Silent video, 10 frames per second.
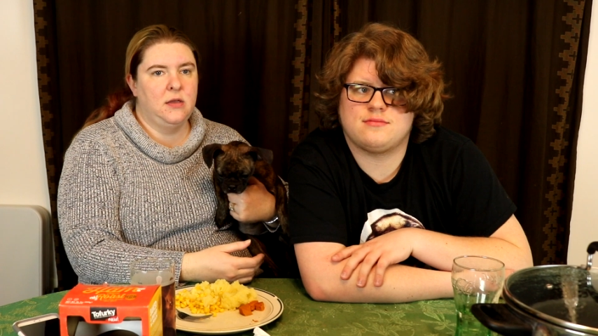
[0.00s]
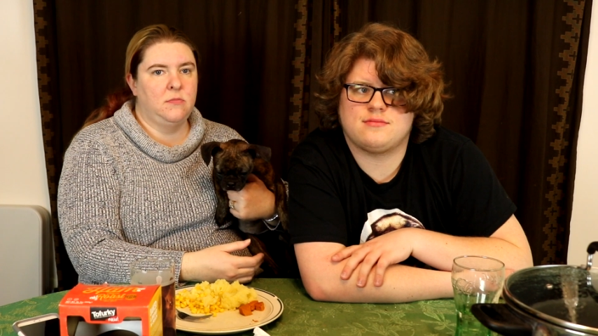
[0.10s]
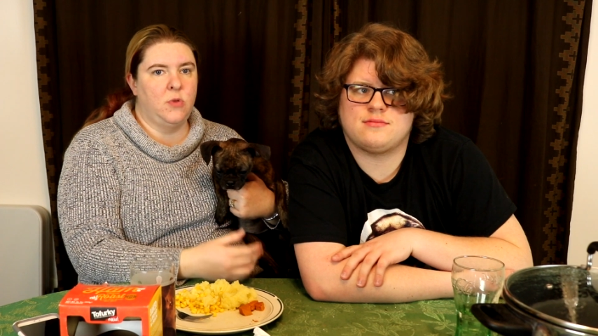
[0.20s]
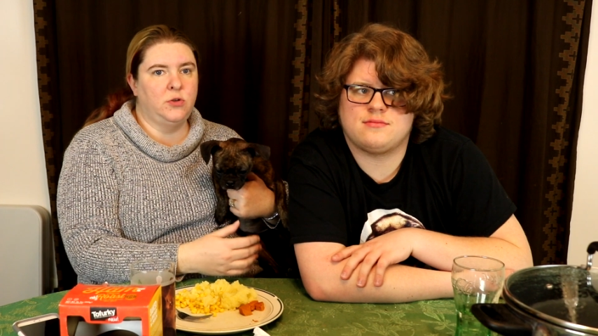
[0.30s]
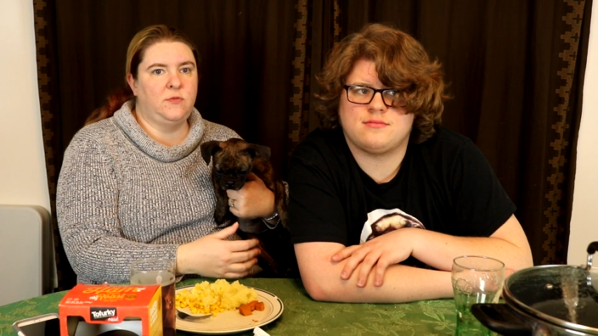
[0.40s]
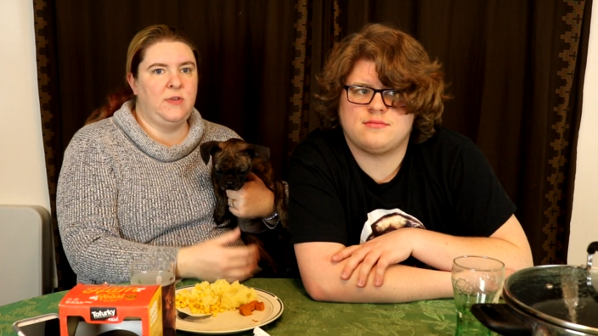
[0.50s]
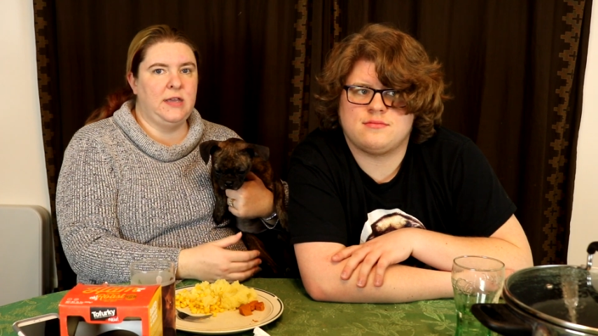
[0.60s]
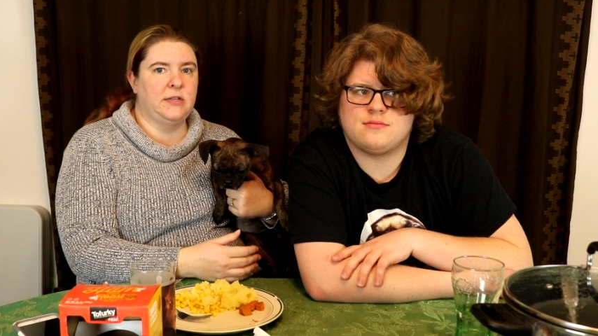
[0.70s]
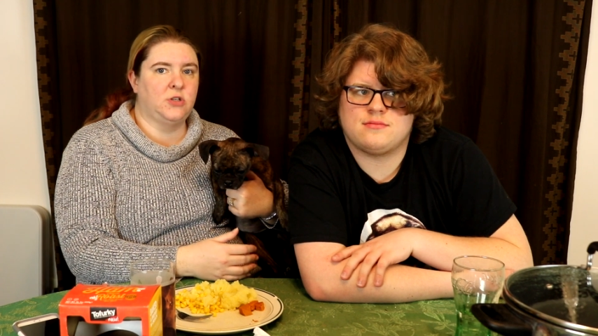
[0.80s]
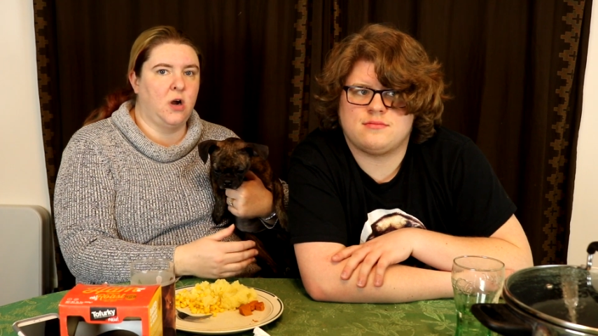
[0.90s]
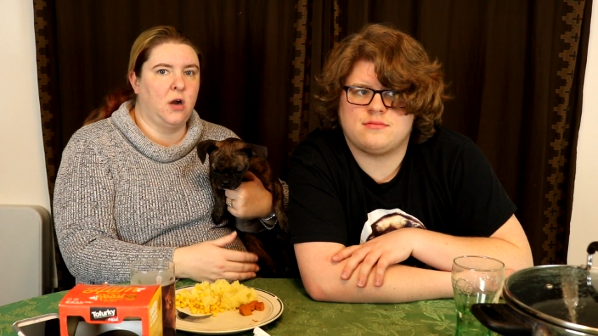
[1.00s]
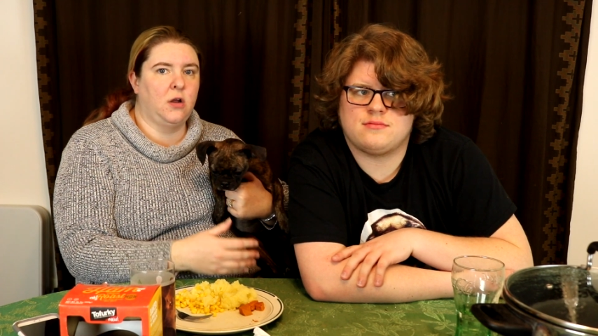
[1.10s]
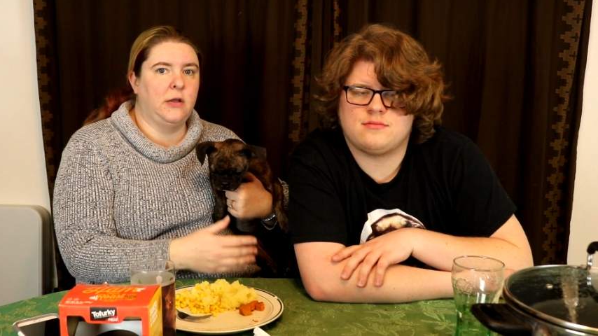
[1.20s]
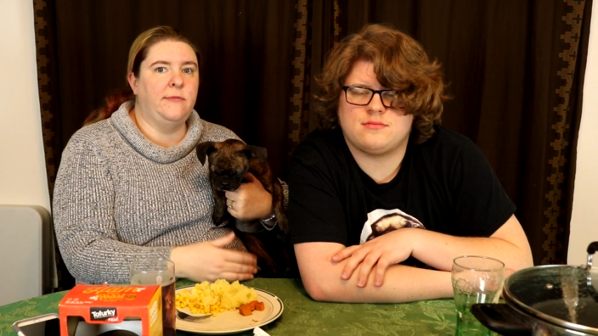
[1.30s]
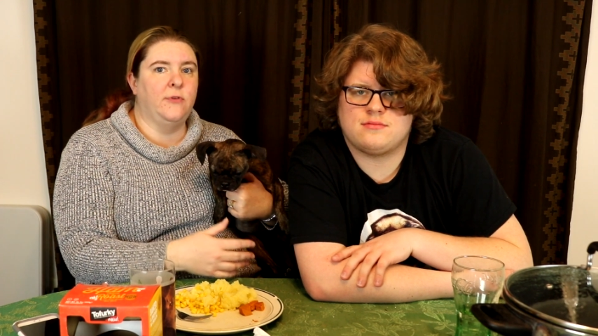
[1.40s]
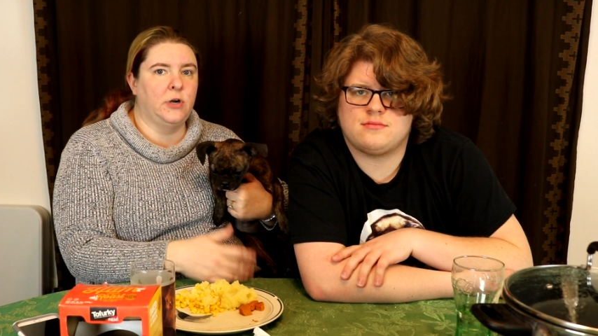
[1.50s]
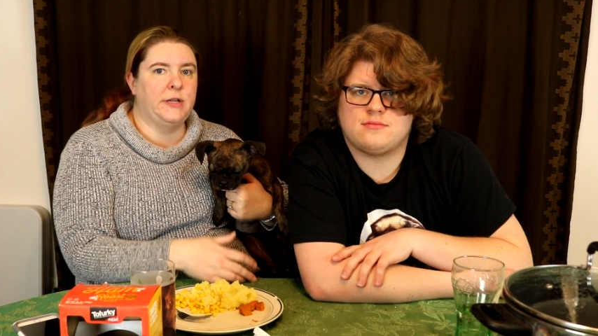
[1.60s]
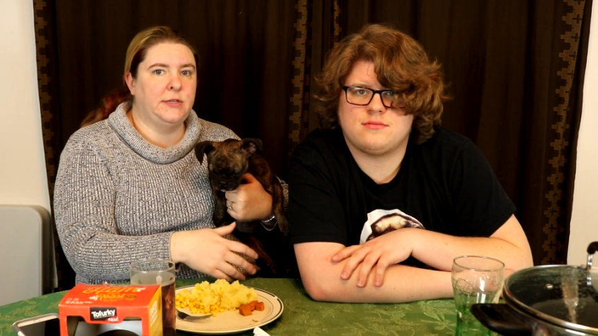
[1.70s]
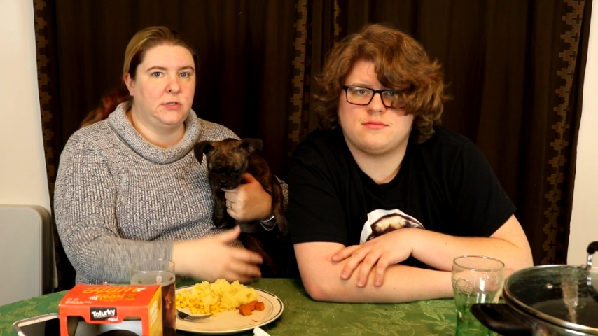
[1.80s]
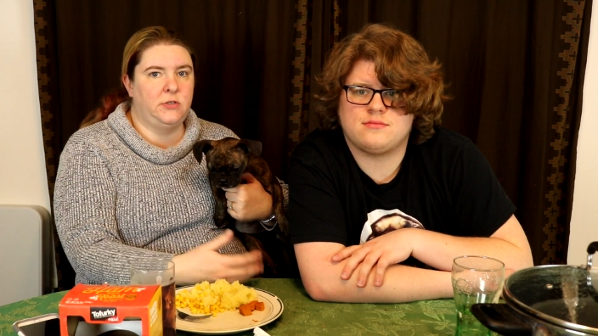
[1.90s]
Speaker 1: Most vegans are
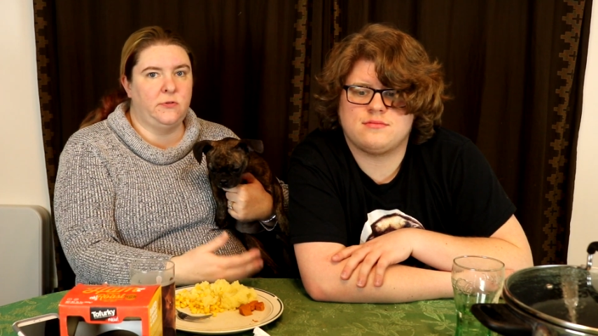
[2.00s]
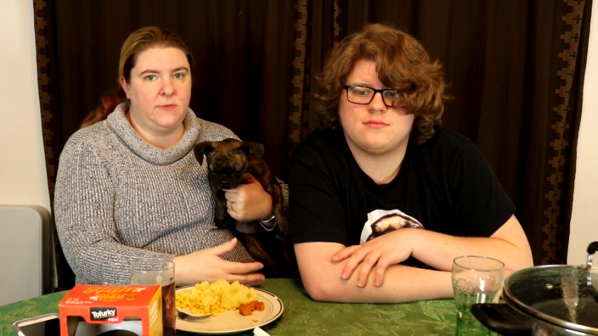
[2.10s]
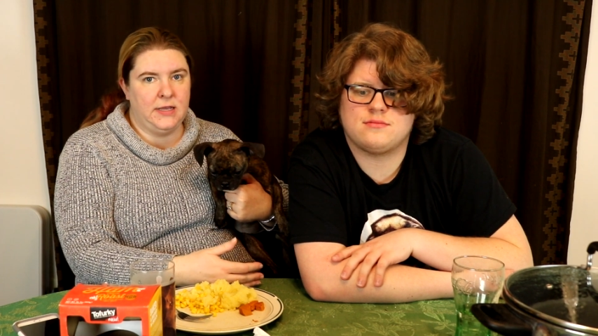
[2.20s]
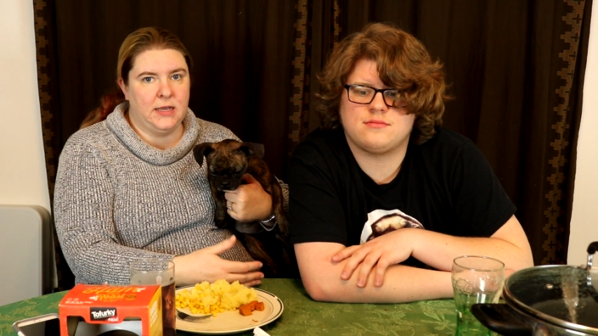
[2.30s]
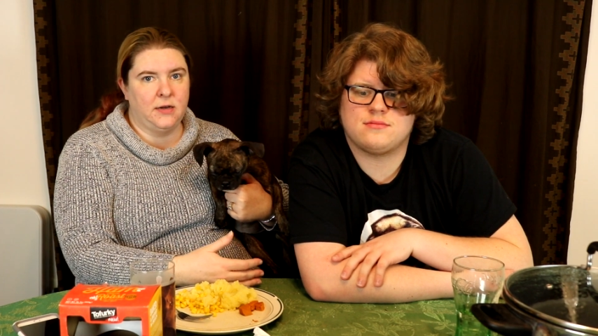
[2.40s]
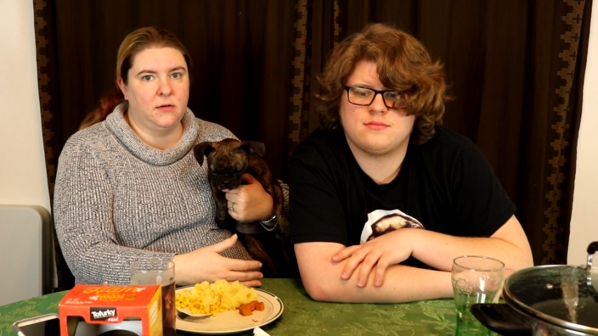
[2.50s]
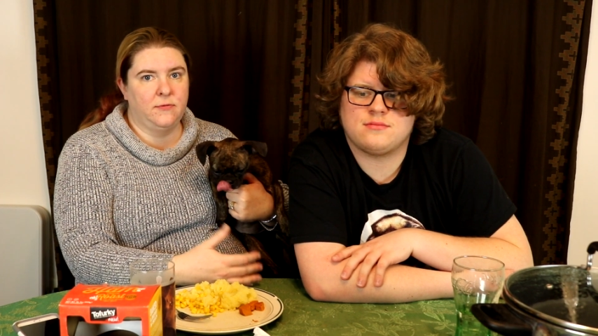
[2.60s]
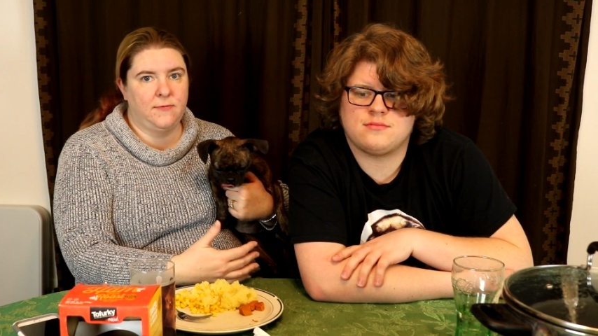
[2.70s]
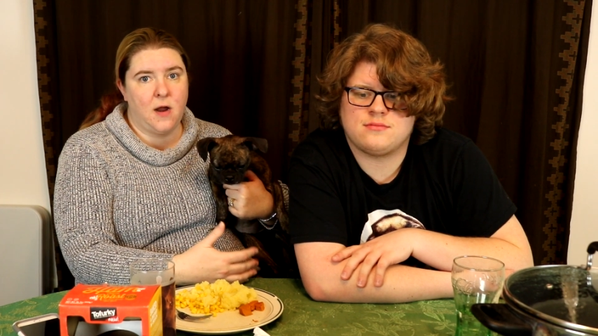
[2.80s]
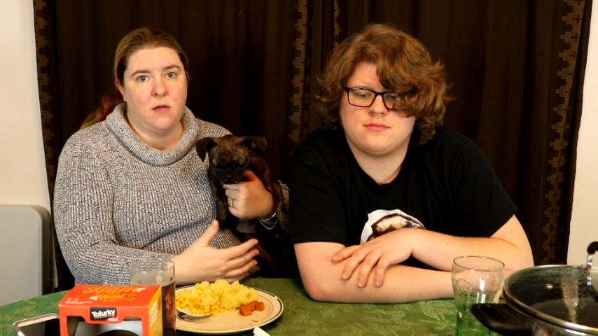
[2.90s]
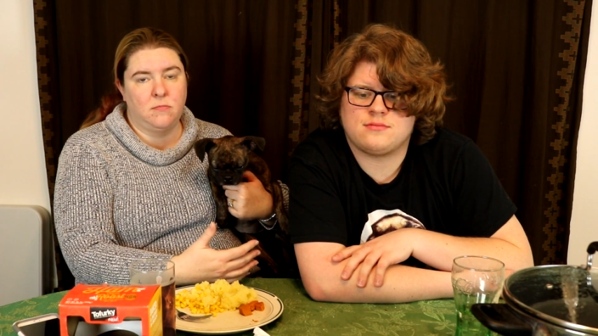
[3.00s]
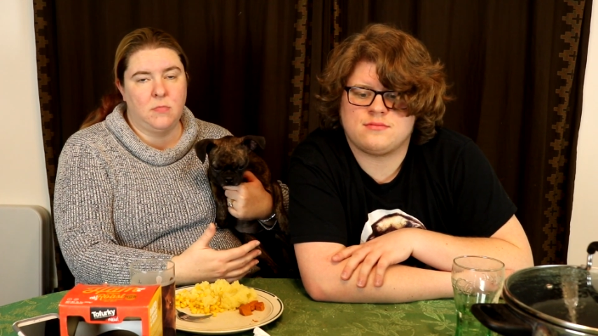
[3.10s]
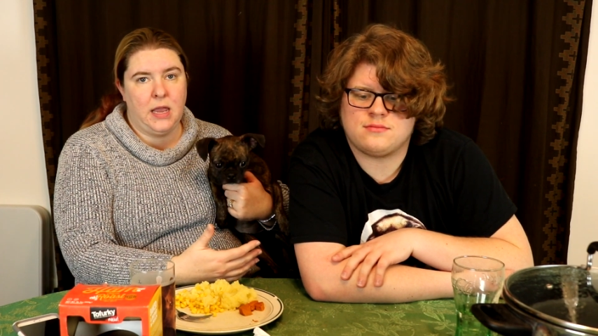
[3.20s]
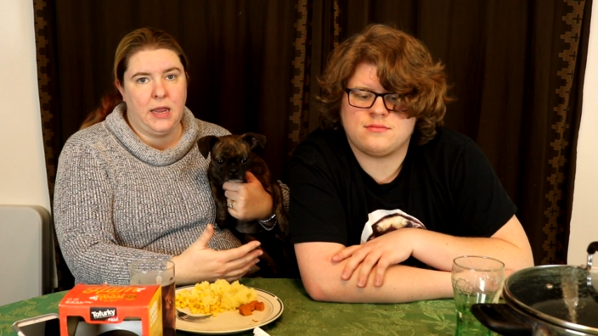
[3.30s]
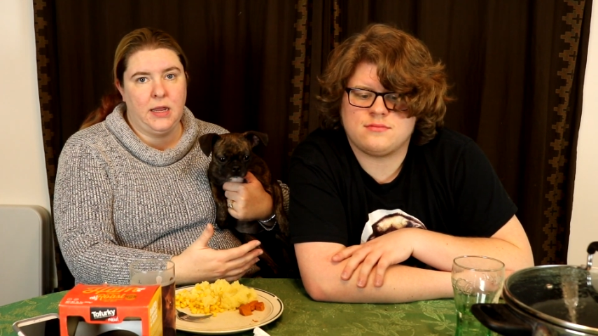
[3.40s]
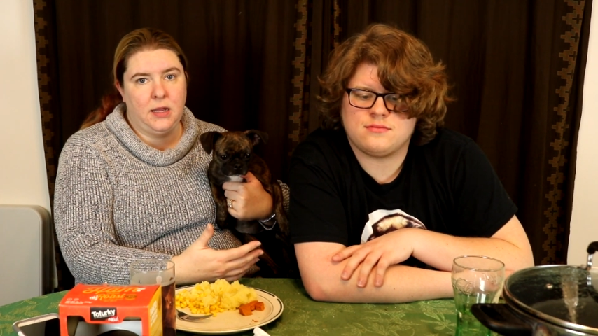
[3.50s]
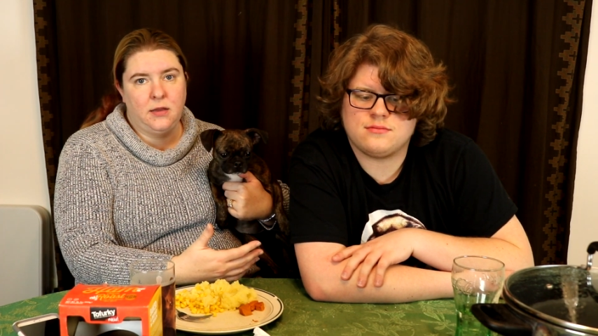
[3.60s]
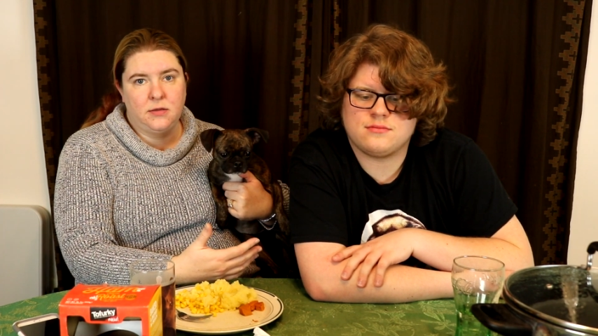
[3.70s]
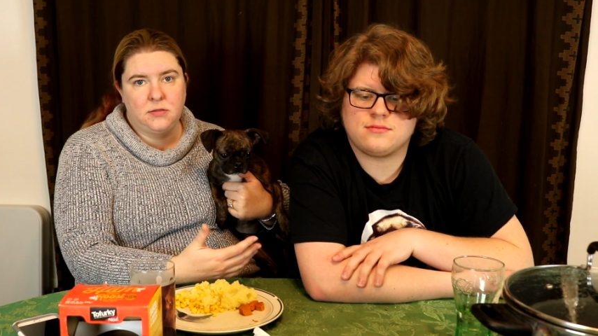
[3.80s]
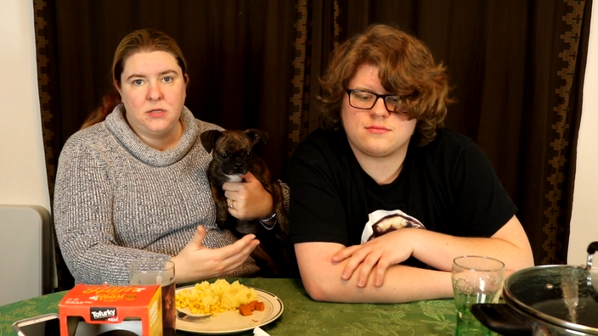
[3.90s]
converted to vegan from a